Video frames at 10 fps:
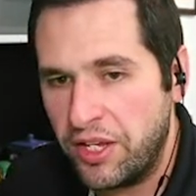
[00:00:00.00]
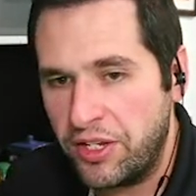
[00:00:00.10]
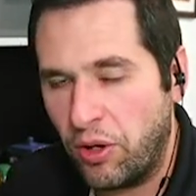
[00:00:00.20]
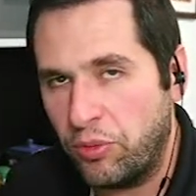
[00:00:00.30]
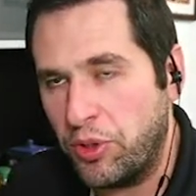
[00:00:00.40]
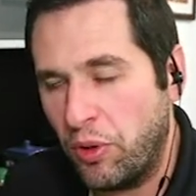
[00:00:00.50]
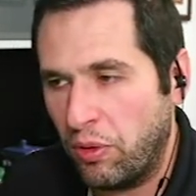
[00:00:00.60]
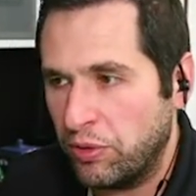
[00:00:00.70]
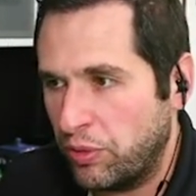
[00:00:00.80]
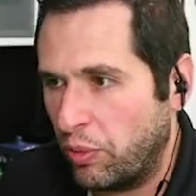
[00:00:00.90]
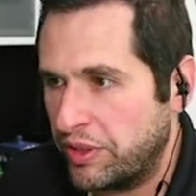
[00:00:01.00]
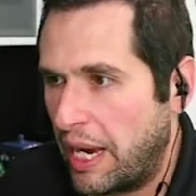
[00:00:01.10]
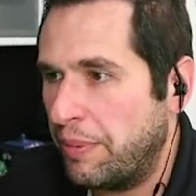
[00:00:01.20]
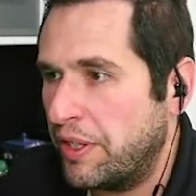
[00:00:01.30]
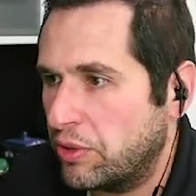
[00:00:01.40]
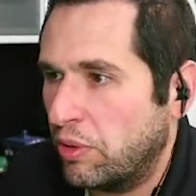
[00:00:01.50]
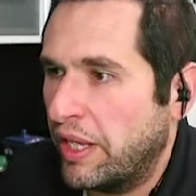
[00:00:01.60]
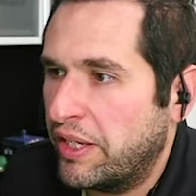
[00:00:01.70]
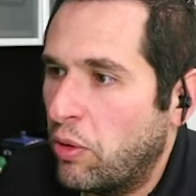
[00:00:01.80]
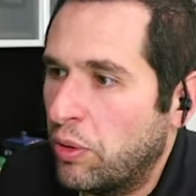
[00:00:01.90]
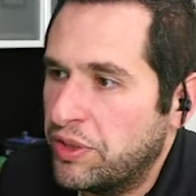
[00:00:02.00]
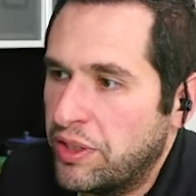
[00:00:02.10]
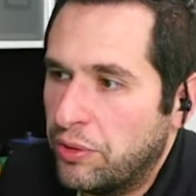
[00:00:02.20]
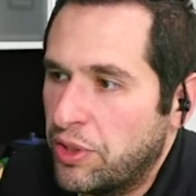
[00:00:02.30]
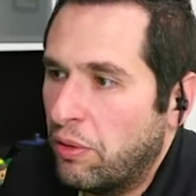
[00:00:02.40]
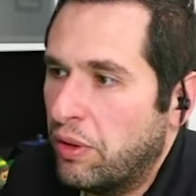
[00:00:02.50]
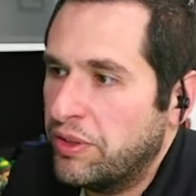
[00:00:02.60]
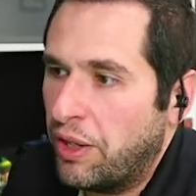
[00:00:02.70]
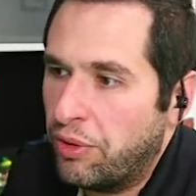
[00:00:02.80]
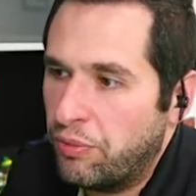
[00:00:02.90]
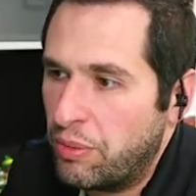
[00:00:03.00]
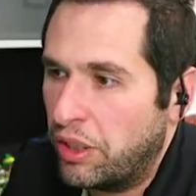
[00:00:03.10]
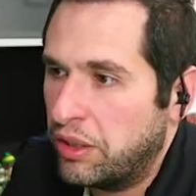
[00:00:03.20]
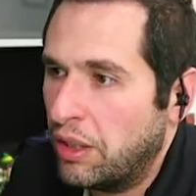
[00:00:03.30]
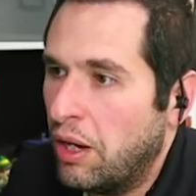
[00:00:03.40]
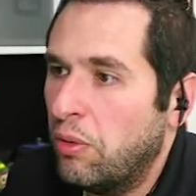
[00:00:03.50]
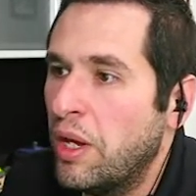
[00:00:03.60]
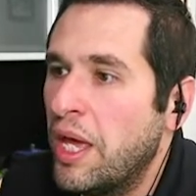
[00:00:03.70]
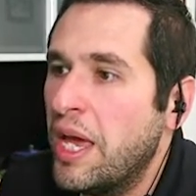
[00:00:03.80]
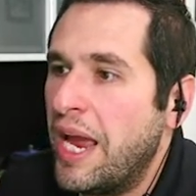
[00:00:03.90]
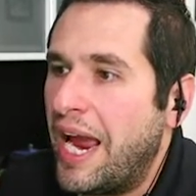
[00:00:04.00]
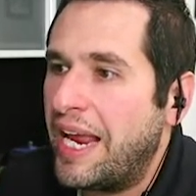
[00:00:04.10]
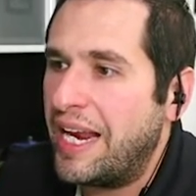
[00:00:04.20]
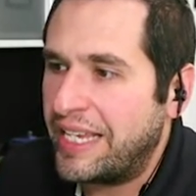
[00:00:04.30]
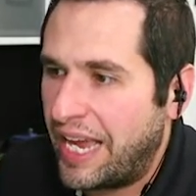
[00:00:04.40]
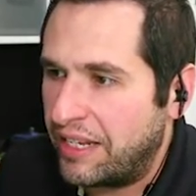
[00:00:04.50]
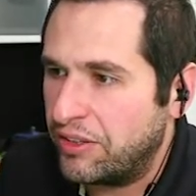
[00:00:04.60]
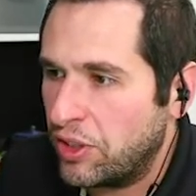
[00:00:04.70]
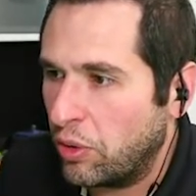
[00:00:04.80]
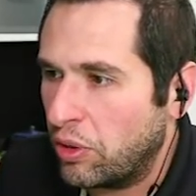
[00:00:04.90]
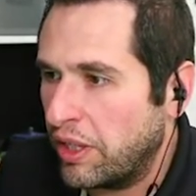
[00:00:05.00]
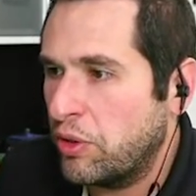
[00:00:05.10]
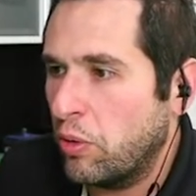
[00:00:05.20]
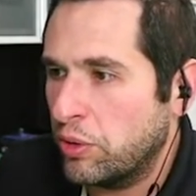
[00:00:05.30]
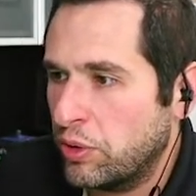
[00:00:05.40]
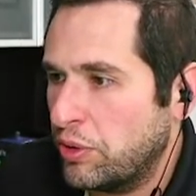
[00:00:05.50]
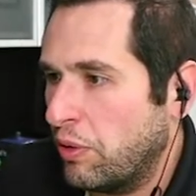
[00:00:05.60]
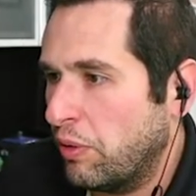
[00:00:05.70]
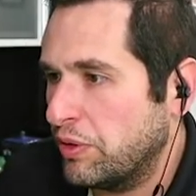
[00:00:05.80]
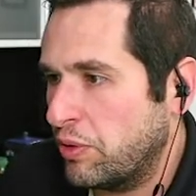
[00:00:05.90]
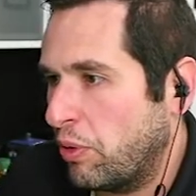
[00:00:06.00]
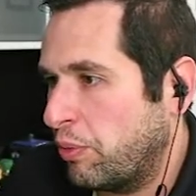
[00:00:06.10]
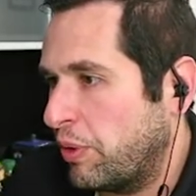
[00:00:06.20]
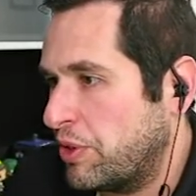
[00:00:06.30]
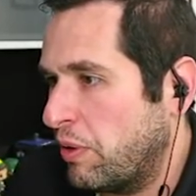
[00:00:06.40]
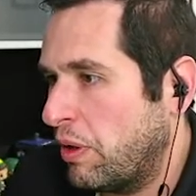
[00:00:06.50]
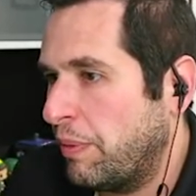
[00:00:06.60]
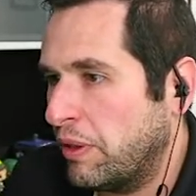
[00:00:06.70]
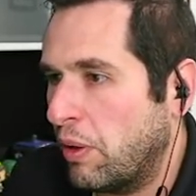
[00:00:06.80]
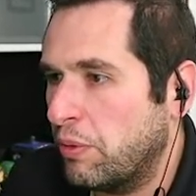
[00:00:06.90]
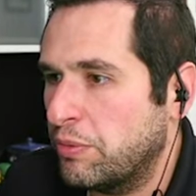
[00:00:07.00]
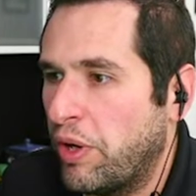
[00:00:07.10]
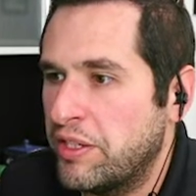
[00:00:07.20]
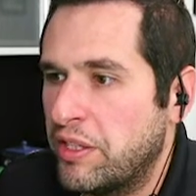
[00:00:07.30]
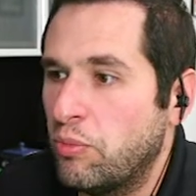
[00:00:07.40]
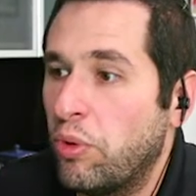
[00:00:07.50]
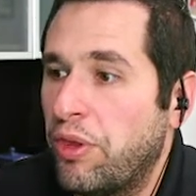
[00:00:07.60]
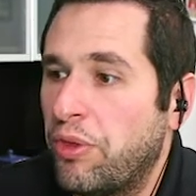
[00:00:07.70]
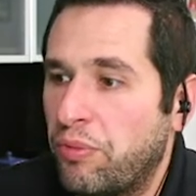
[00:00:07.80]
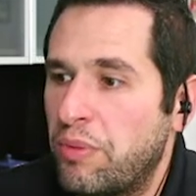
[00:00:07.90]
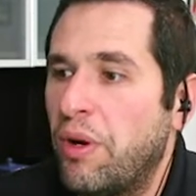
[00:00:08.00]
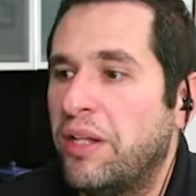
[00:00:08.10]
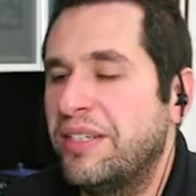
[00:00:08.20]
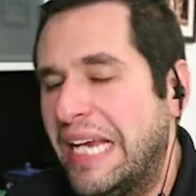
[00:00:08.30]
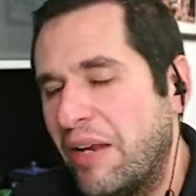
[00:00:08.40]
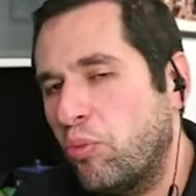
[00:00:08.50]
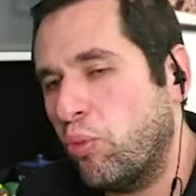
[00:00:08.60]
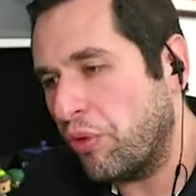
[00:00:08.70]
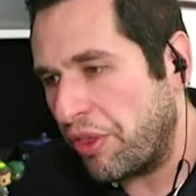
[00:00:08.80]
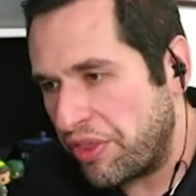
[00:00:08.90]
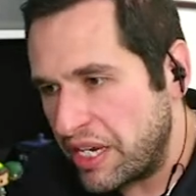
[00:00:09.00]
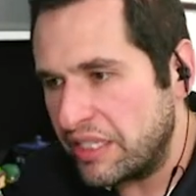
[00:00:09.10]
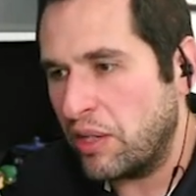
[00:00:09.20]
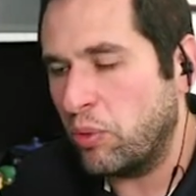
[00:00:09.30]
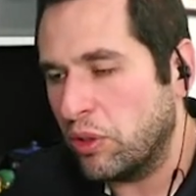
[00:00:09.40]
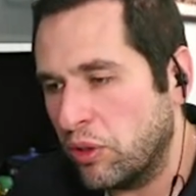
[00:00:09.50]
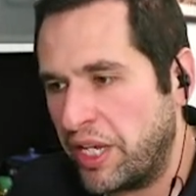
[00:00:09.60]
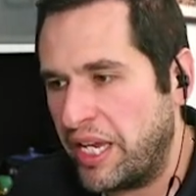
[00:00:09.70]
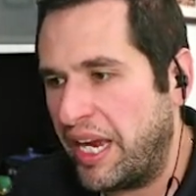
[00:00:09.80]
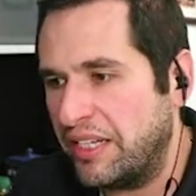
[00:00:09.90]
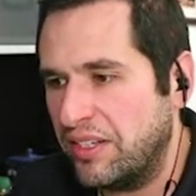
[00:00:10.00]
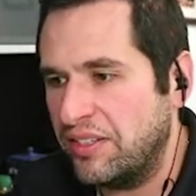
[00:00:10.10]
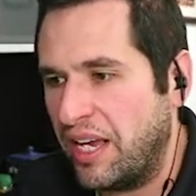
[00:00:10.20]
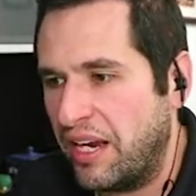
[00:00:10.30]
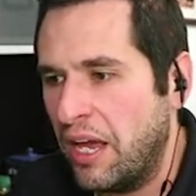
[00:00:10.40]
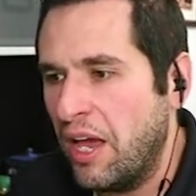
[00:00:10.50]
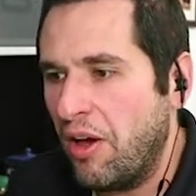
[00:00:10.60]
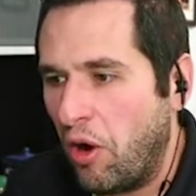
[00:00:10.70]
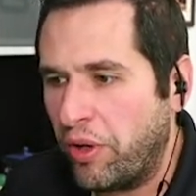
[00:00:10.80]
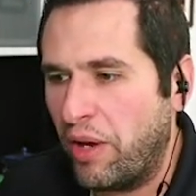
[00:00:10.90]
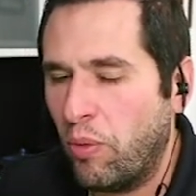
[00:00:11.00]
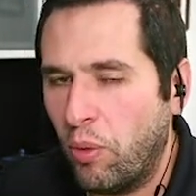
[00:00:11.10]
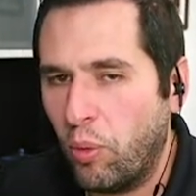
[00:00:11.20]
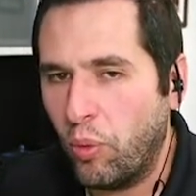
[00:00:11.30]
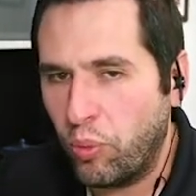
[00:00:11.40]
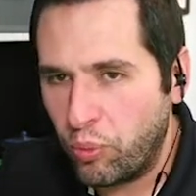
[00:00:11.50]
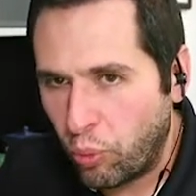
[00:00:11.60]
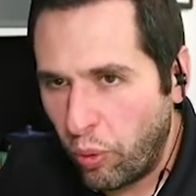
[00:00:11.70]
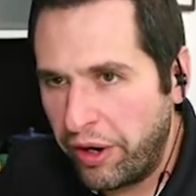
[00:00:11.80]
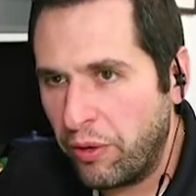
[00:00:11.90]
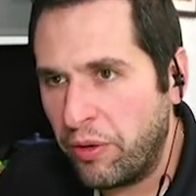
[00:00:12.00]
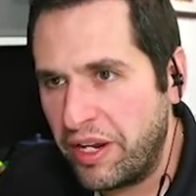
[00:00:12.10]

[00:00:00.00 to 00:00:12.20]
you know Urals and what's happening, so Glencore sells Urals at a three month low, and again, so Glencore sells Urals in Northwest Europe at lowest price in more than three months. Again, the things that we're looking at to say, okay, well, where